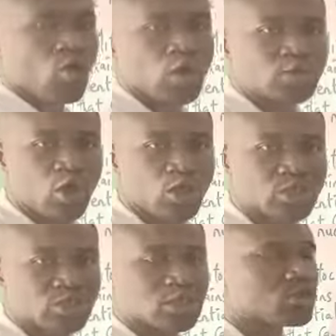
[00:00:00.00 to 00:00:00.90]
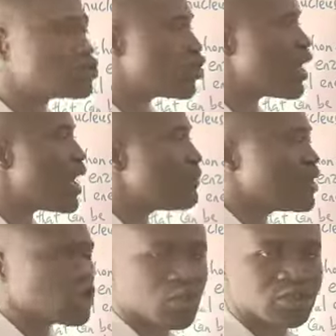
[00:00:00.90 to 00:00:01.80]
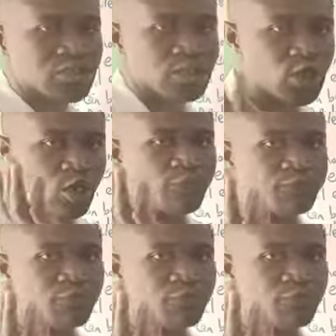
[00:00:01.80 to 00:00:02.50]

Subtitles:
always oxygen to help in oxidation of